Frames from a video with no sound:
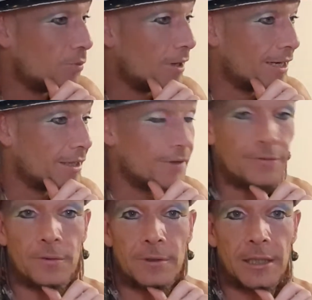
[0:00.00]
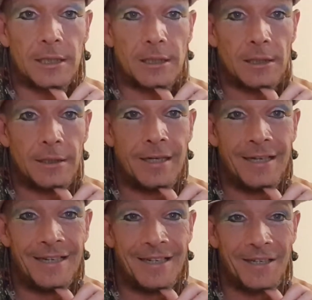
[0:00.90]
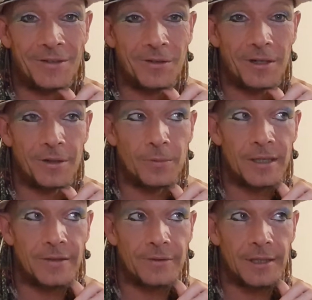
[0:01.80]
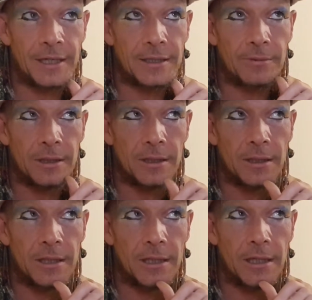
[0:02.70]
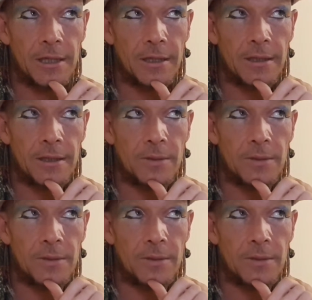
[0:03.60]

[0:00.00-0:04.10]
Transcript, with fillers: one out of the four done and I've got another week for the next one, and then another